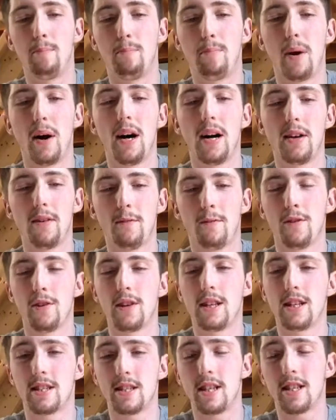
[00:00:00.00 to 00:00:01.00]
But for
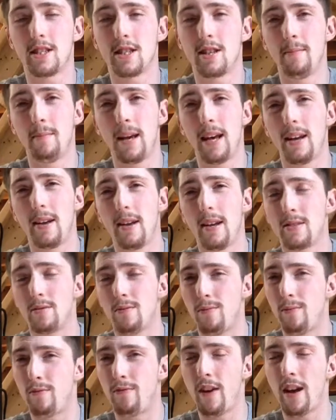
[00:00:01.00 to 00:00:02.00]
this system, it is
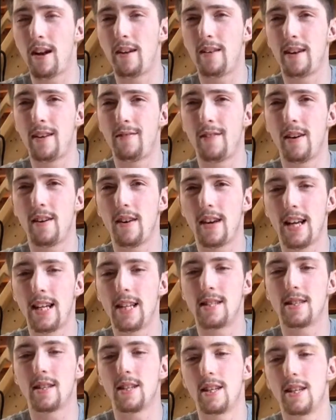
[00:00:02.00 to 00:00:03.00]
very, very
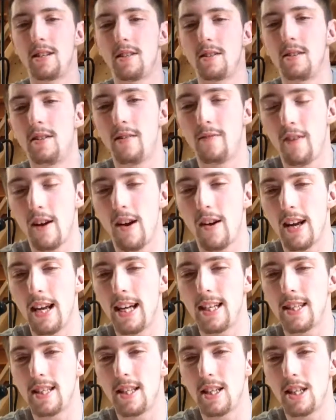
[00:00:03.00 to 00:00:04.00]

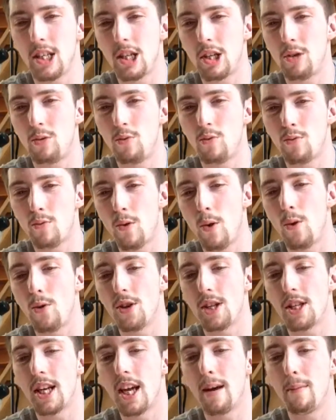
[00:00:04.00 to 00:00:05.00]
easy to roll
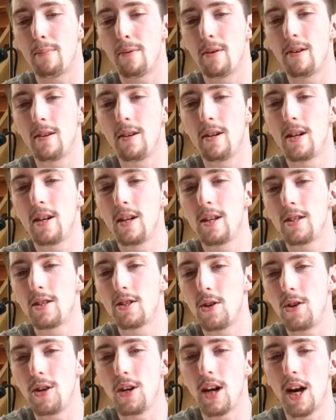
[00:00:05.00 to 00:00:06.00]
the tip.
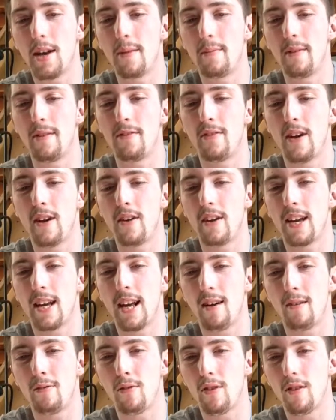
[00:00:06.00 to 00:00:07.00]
So you got to be very
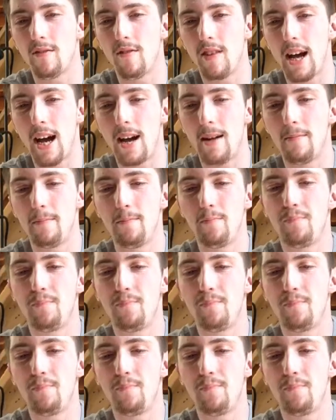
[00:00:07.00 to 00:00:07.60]
careful of that.